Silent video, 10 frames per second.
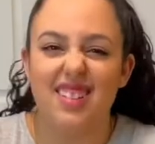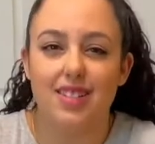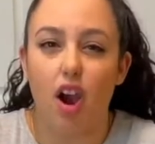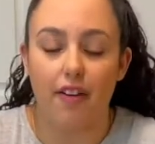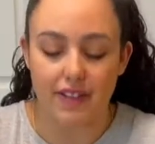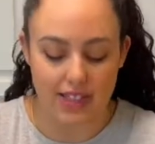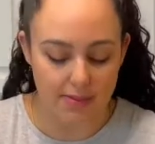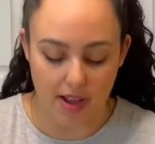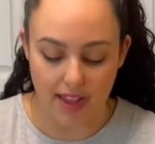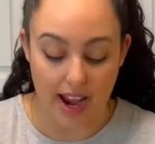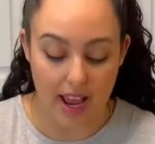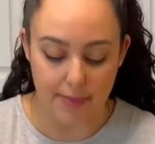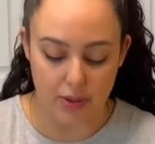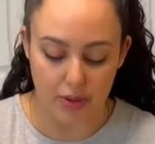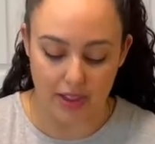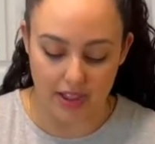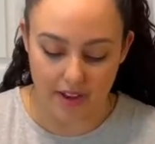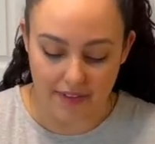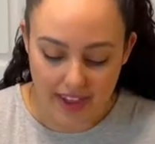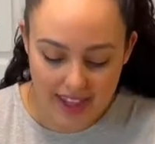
toffee smell that I absolutely love.